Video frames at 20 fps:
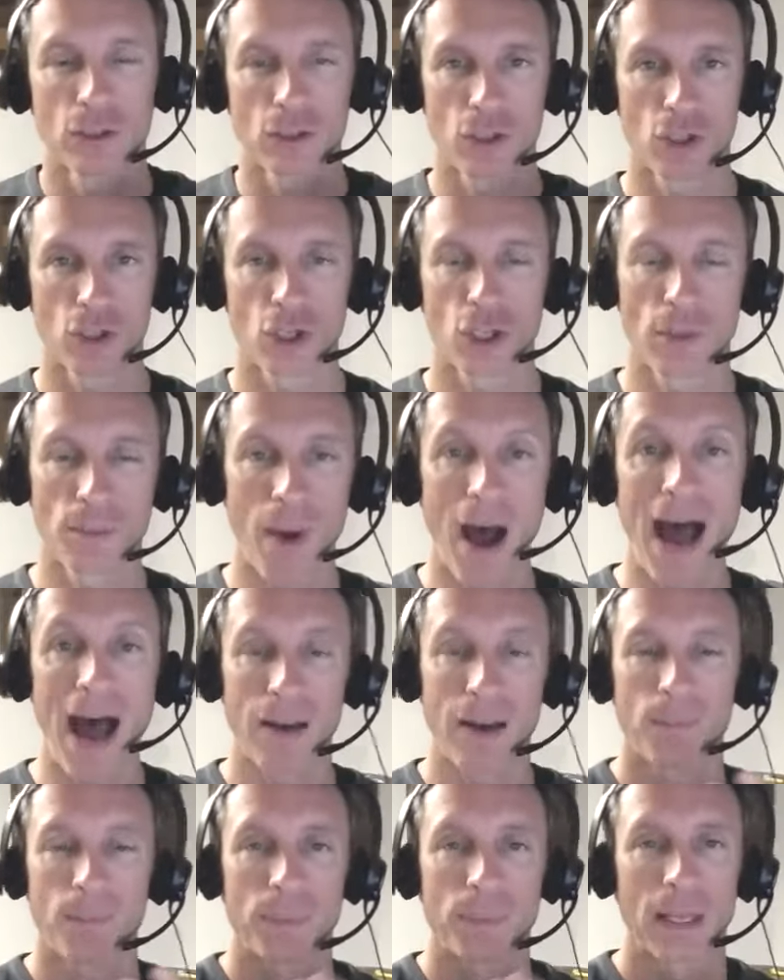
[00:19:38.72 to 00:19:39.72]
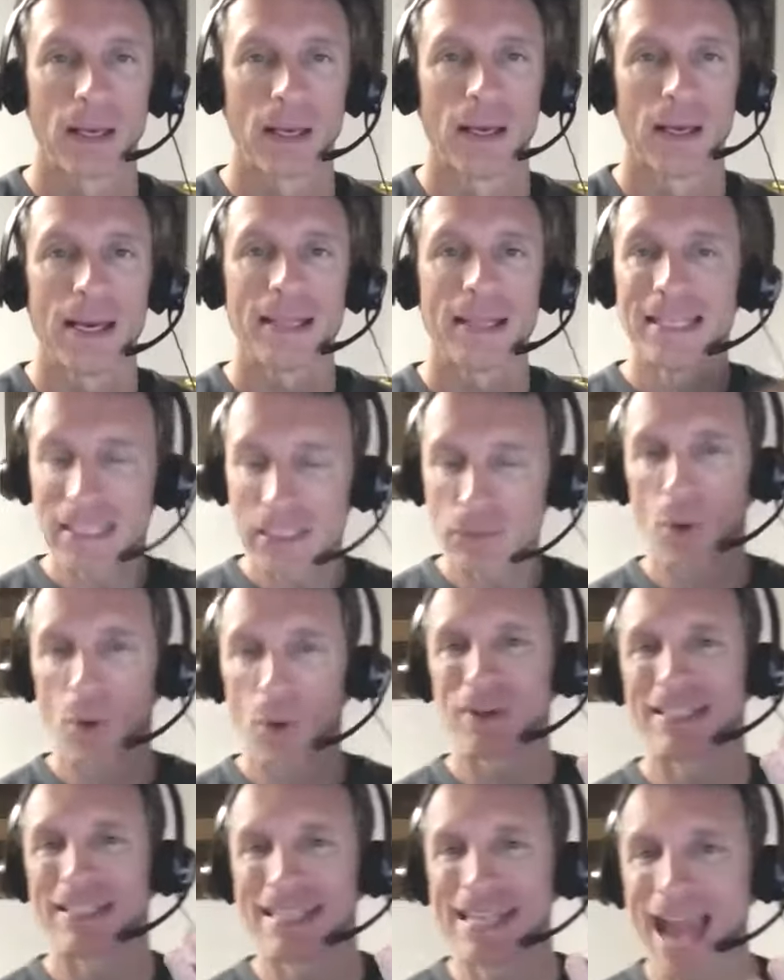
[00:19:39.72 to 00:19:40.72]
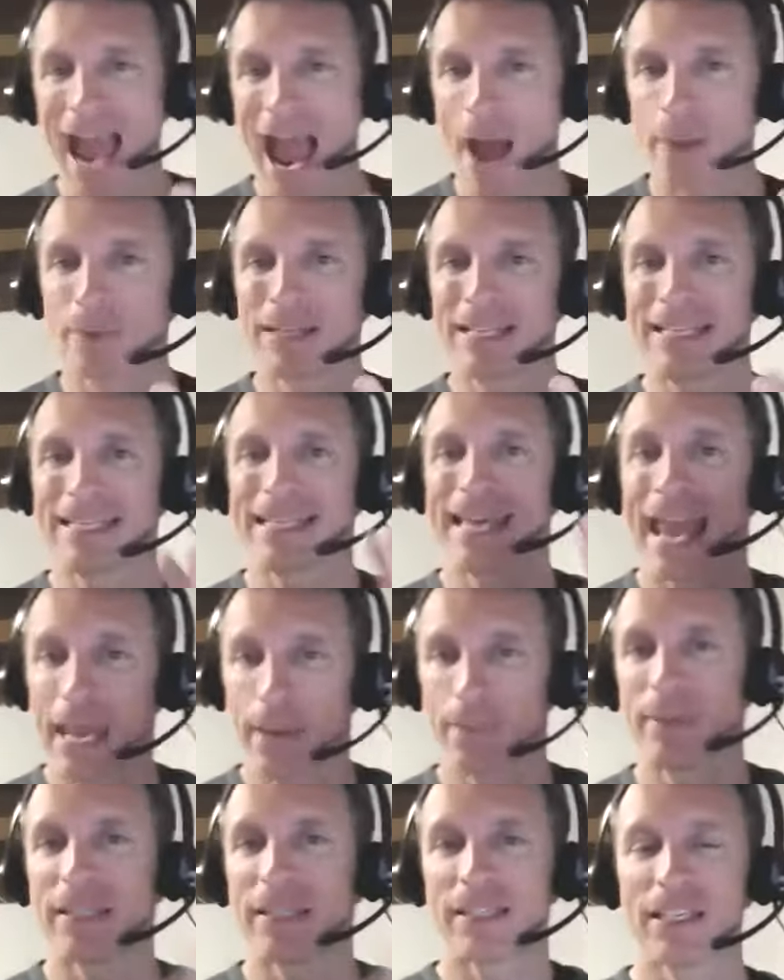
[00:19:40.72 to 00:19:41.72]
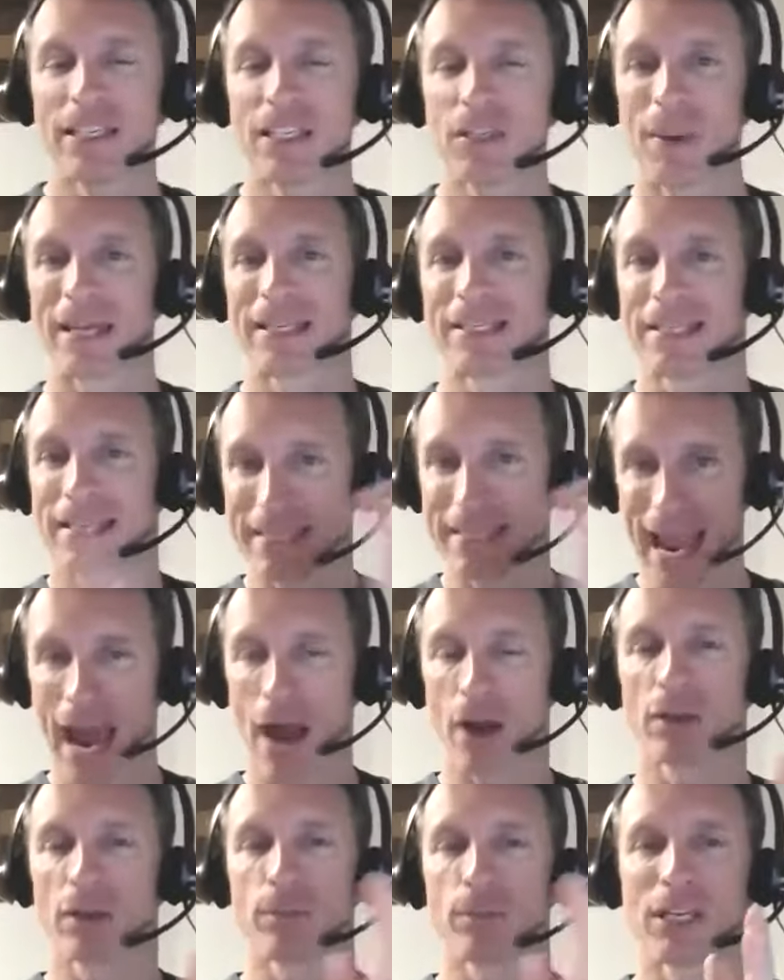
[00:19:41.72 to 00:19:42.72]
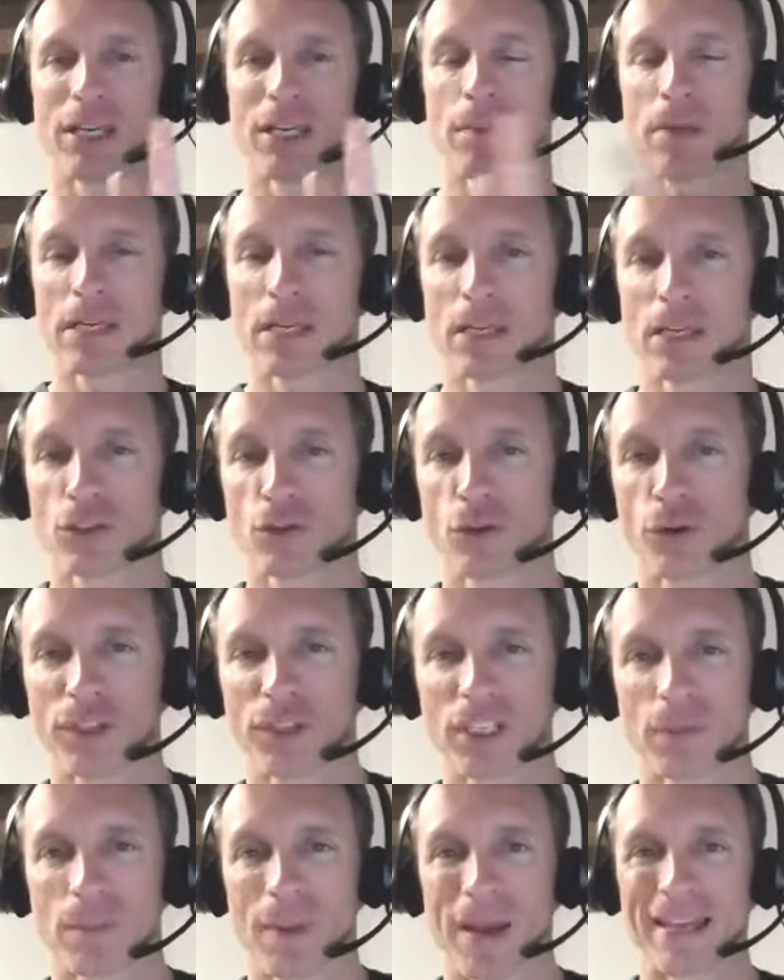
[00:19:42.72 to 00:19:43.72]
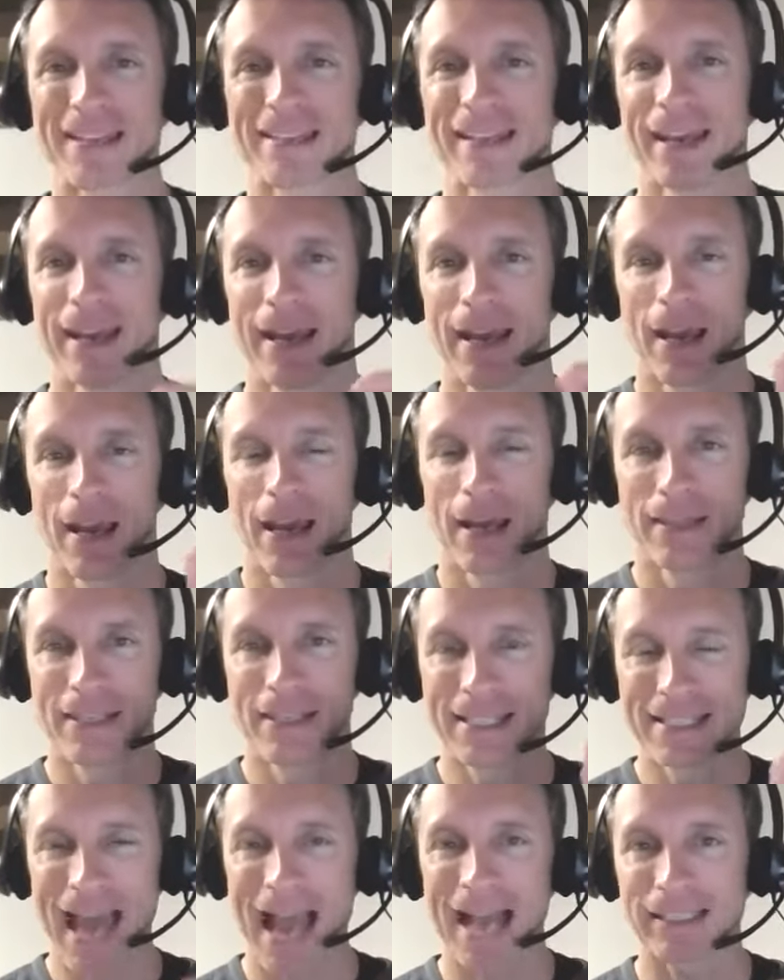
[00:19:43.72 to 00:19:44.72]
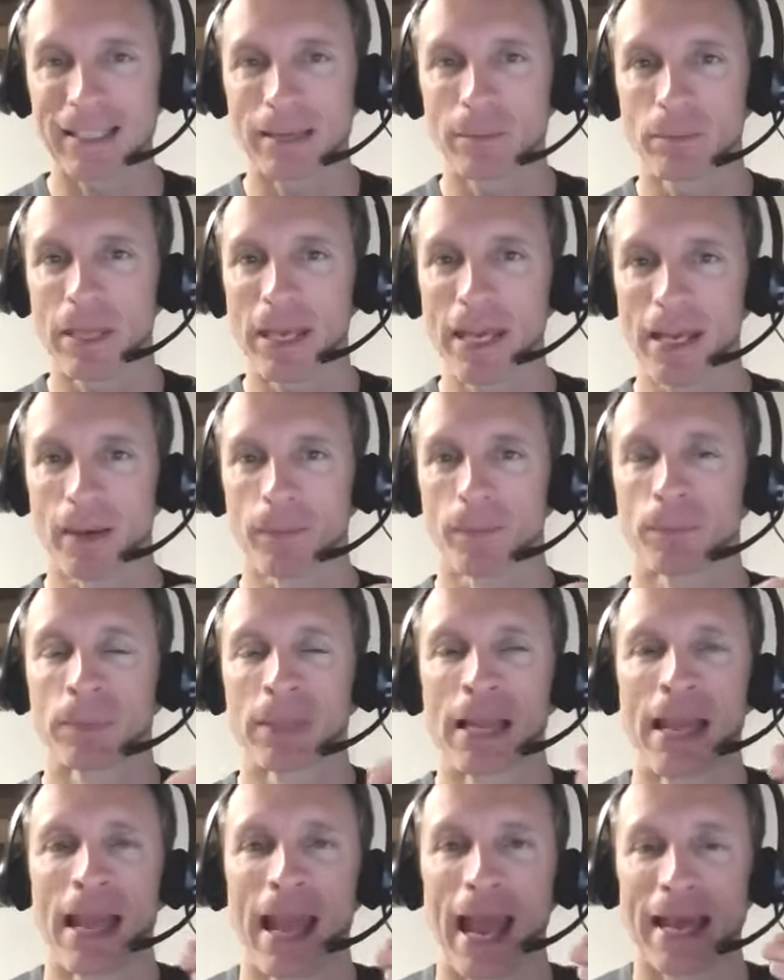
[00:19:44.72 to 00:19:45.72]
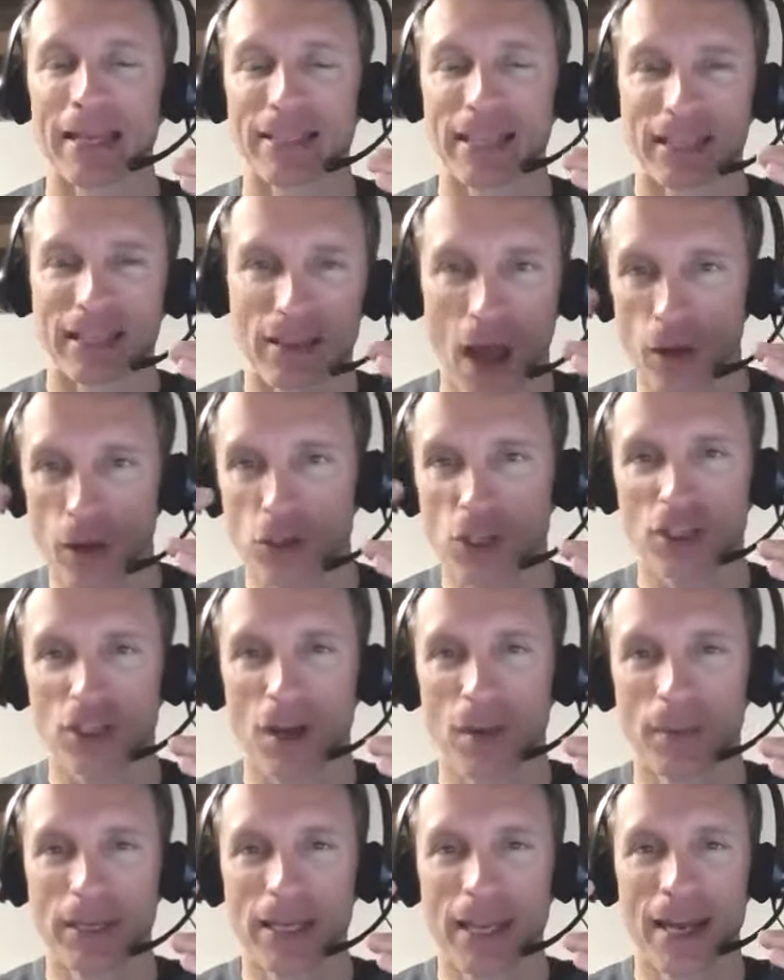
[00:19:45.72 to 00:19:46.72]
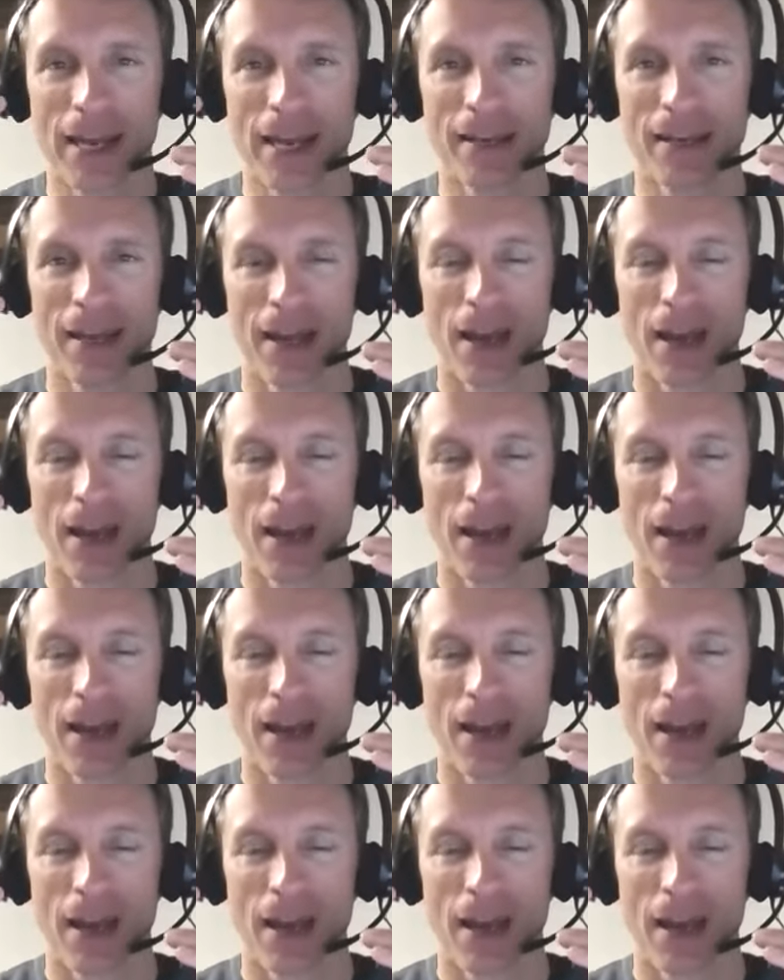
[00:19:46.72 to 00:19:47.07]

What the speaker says: to the bottom. This is what we see happening in the ABC space, the accounting, bookkeeping, and consulting space. The exact same thing. As technology is coming in,